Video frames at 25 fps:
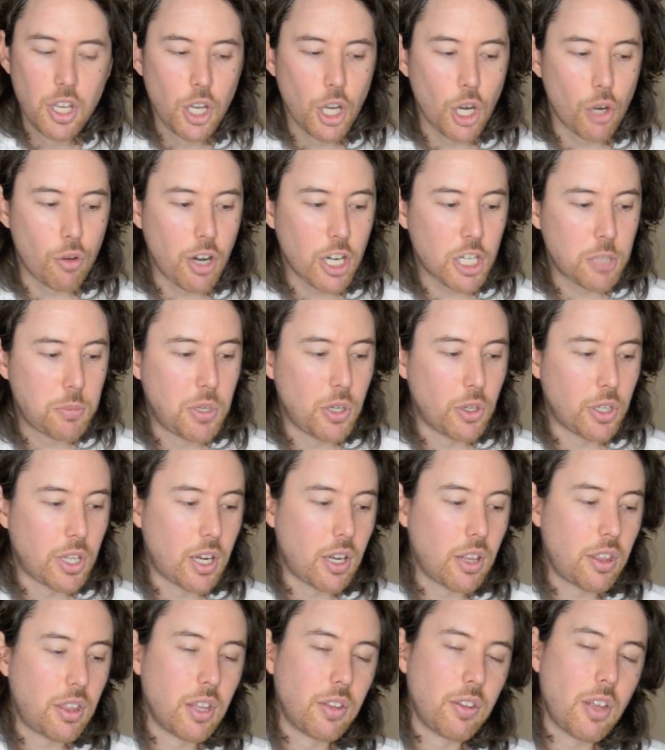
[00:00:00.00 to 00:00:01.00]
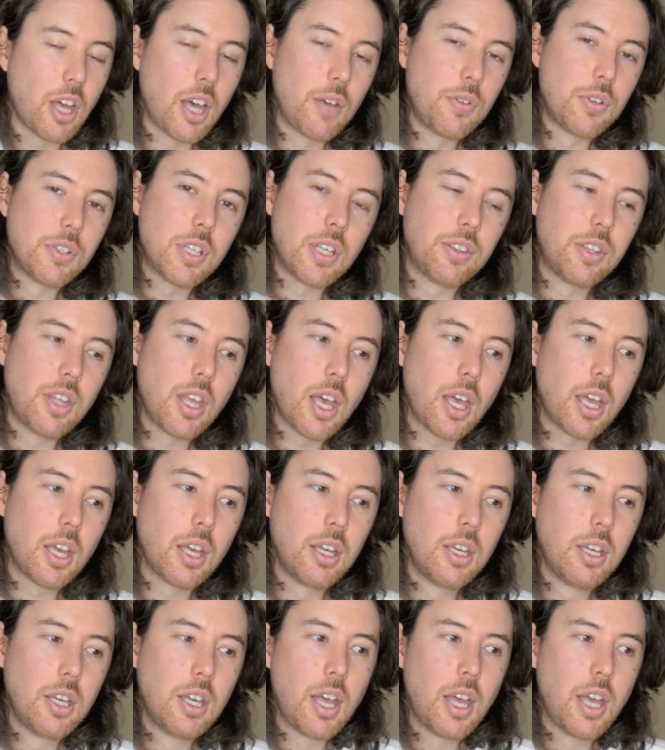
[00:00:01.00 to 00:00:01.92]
correct me on anything that I've said there,